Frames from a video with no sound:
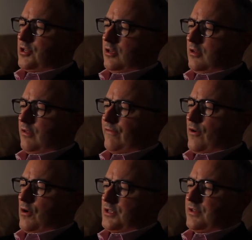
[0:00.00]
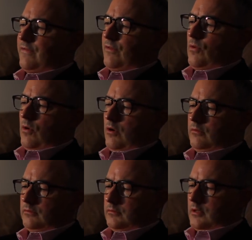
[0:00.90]
into the forest floor.
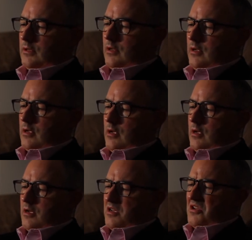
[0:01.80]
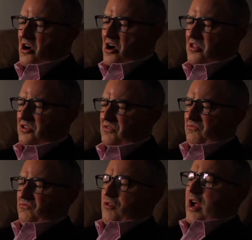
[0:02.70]
Collins
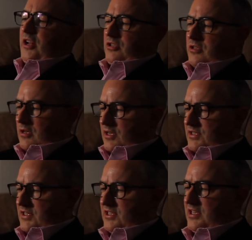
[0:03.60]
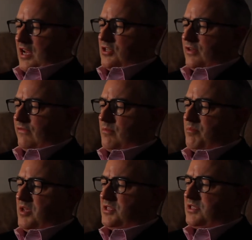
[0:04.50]
wrenched as the stench of the
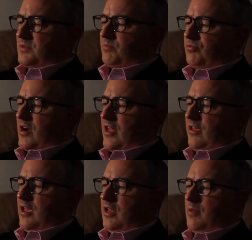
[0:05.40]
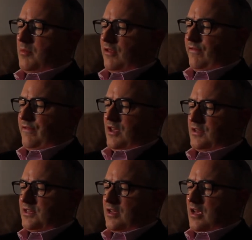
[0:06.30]
beast's breath hit him in the
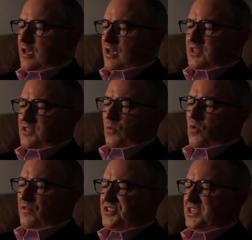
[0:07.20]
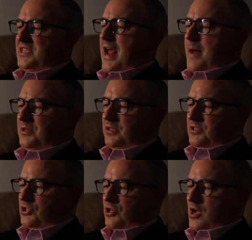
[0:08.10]
face, as the wolf snapped
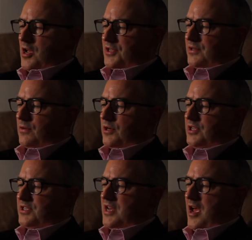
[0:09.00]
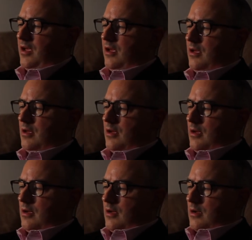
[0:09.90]
its jaws toward his neck.
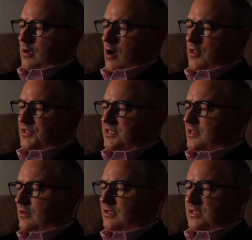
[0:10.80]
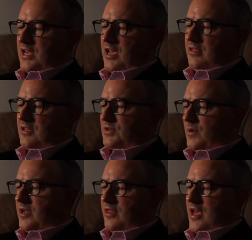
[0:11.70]
Collins ducked his head this
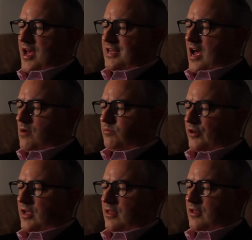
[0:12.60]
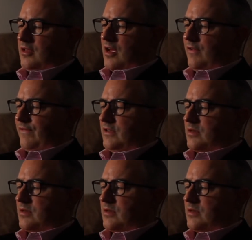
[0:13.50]
way and that, now bringing the knife into